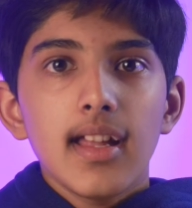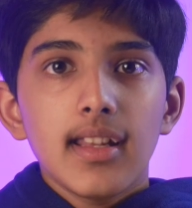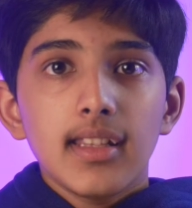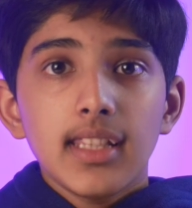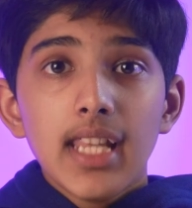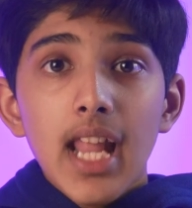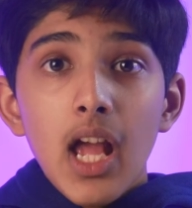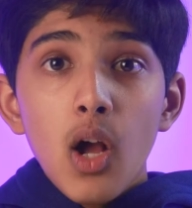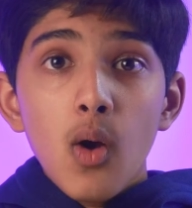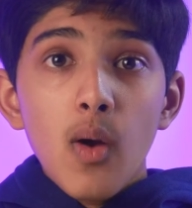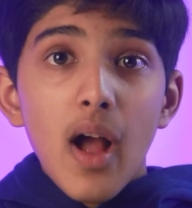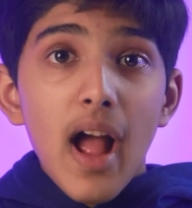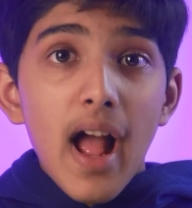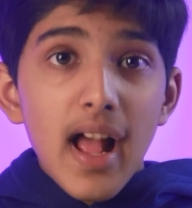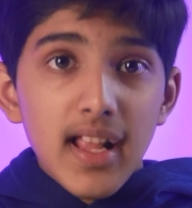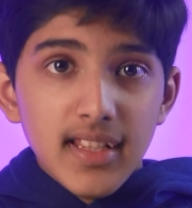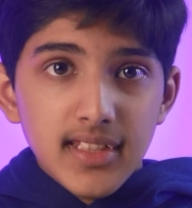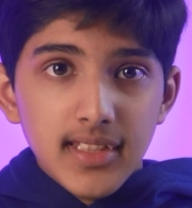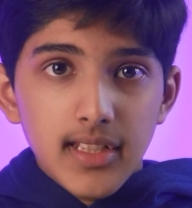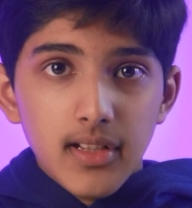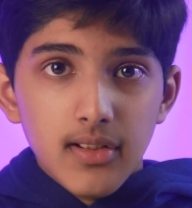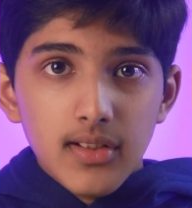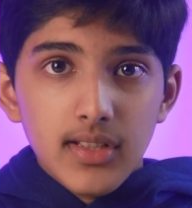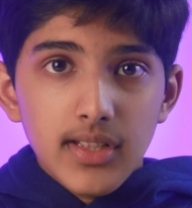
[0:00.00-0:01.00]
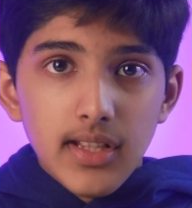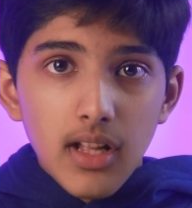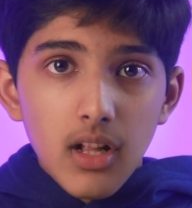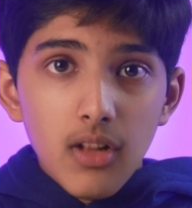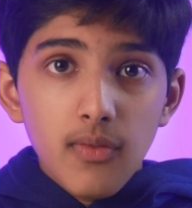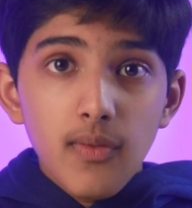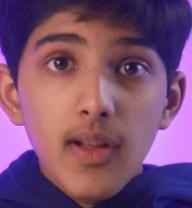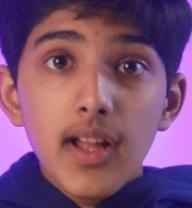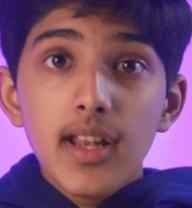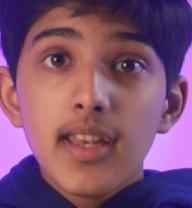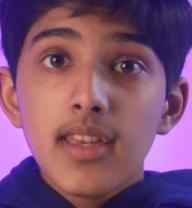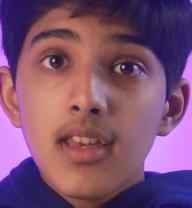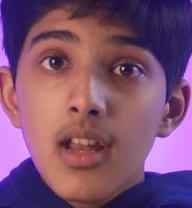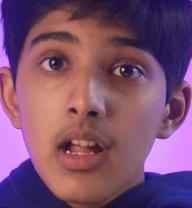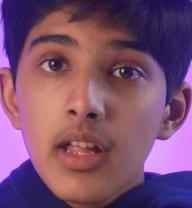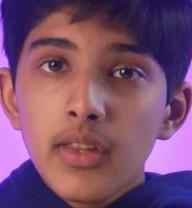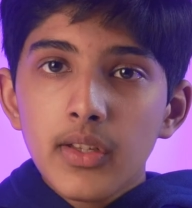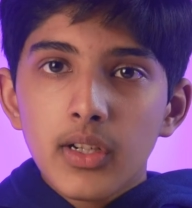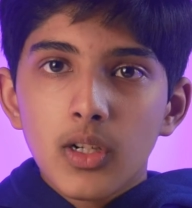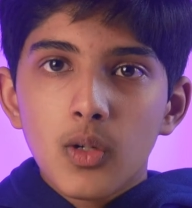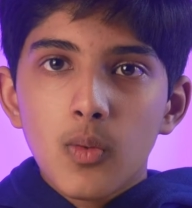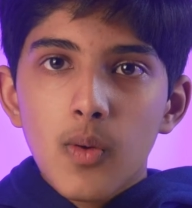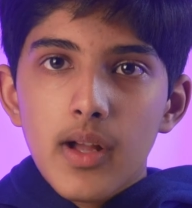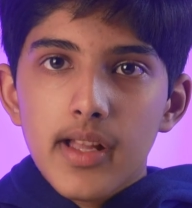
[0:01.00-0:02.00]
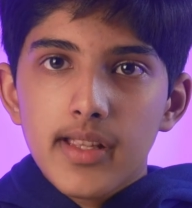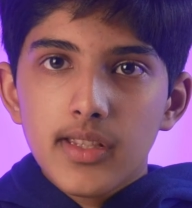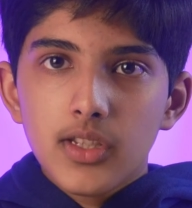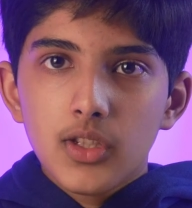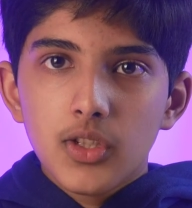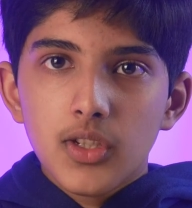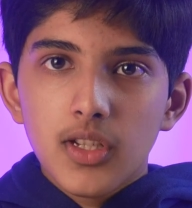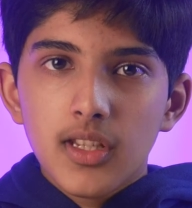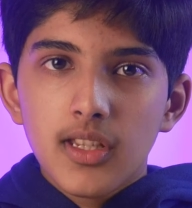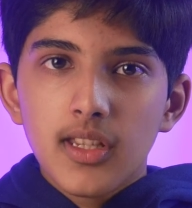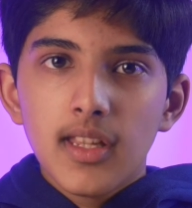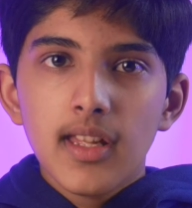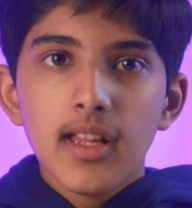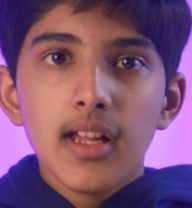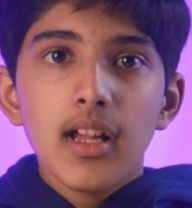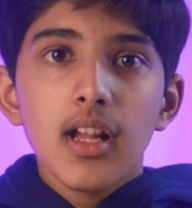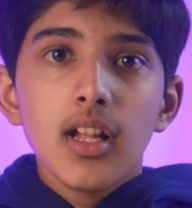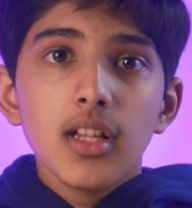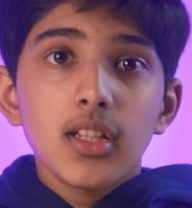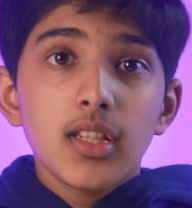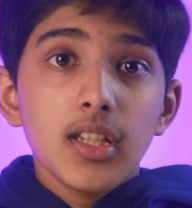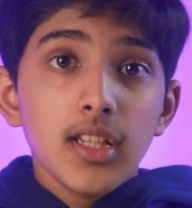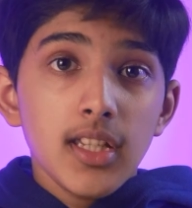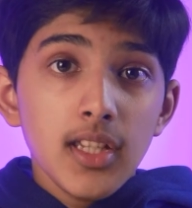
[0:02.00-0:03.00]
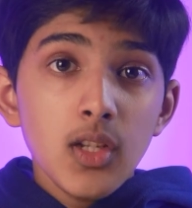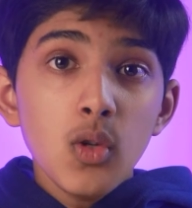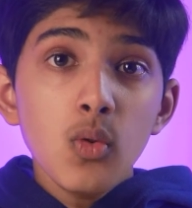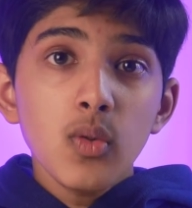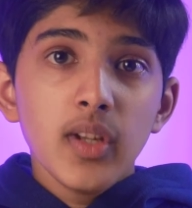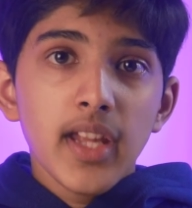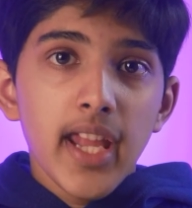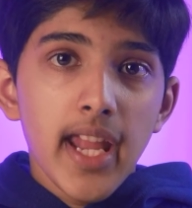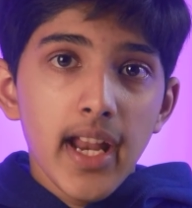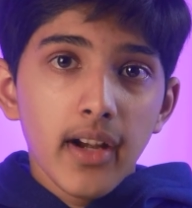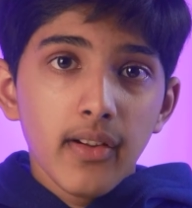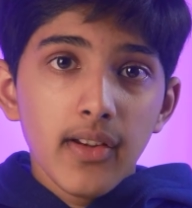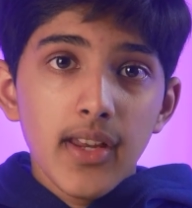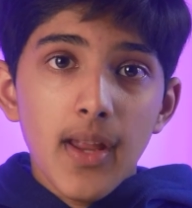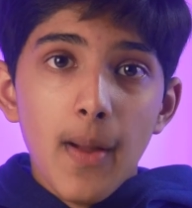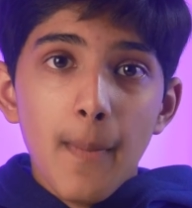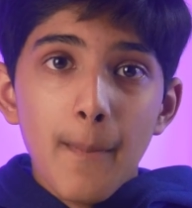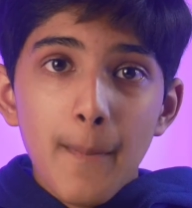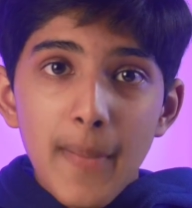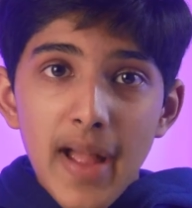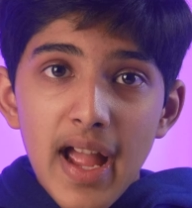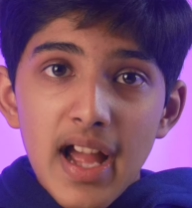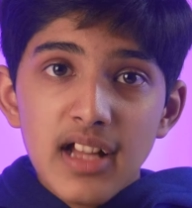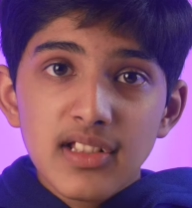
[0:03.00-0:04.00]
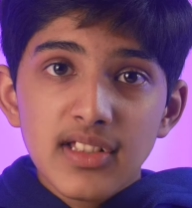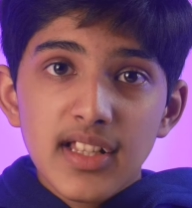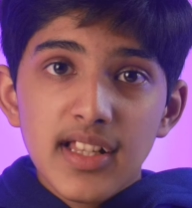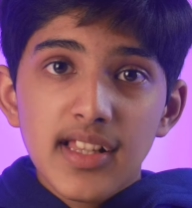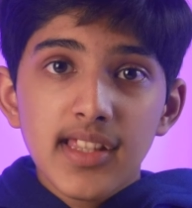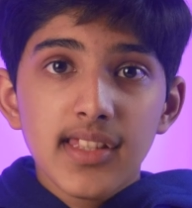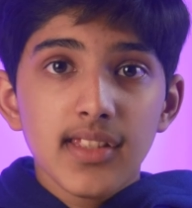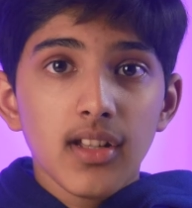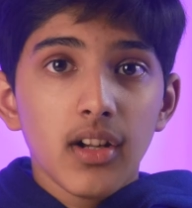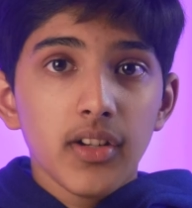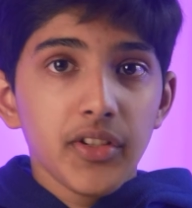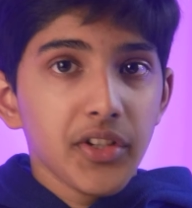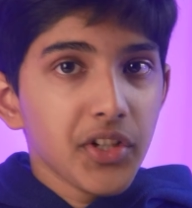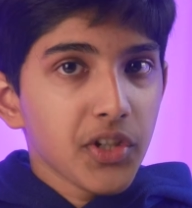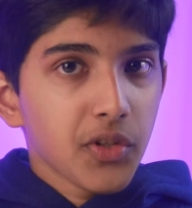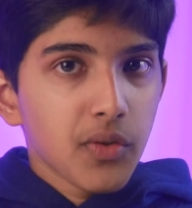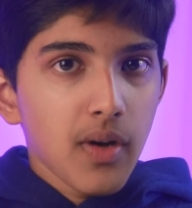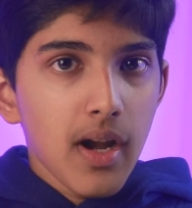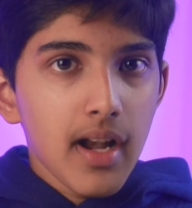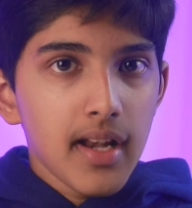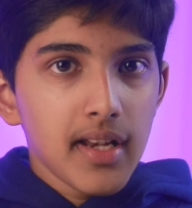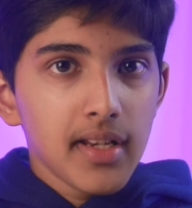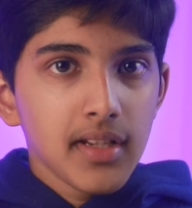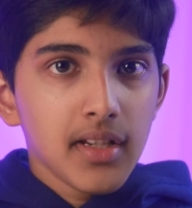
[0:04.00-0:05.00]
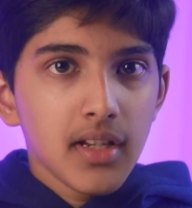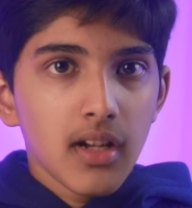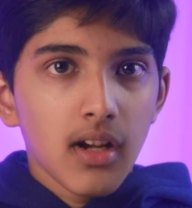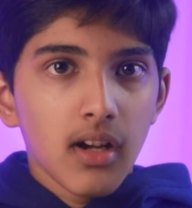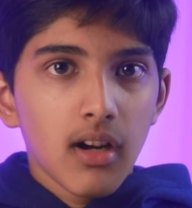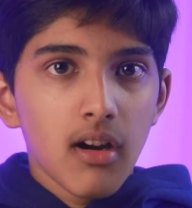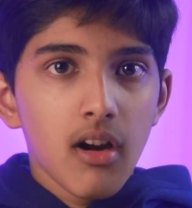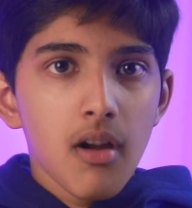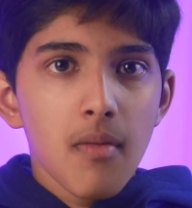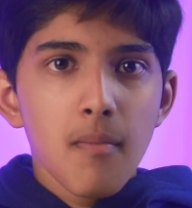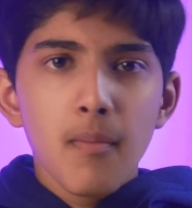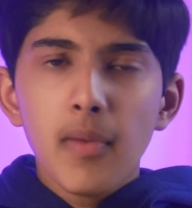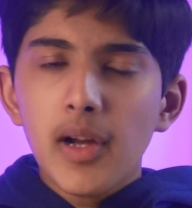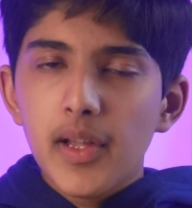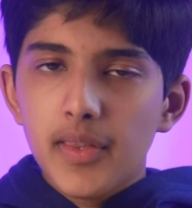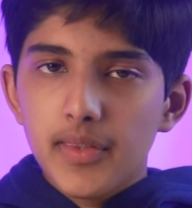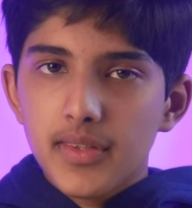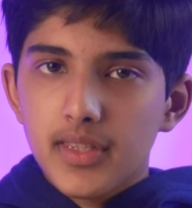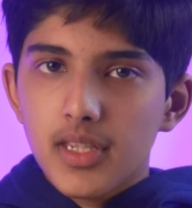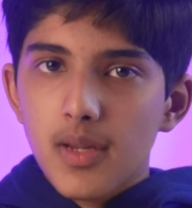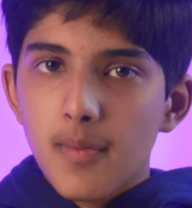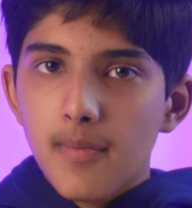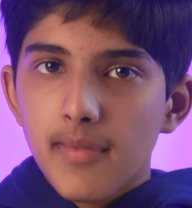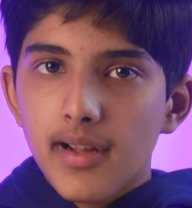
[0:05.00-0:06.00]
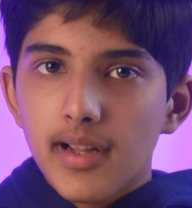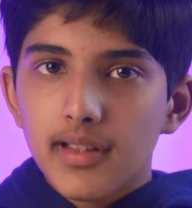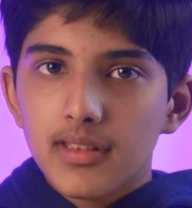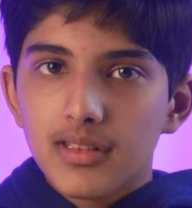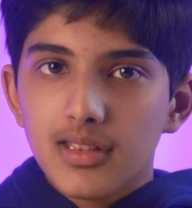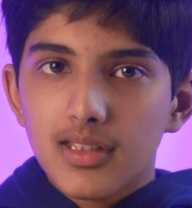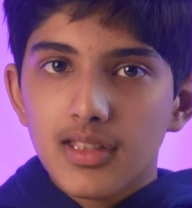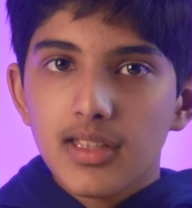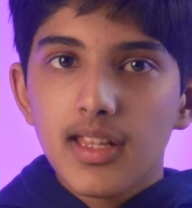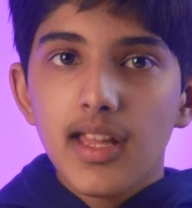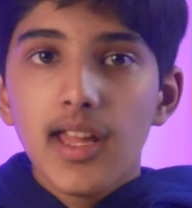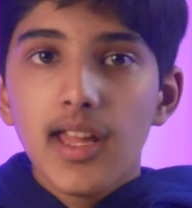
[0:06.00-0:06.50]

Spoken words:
Now ask yourself another question. Do you carry a balance on your credit card month to month?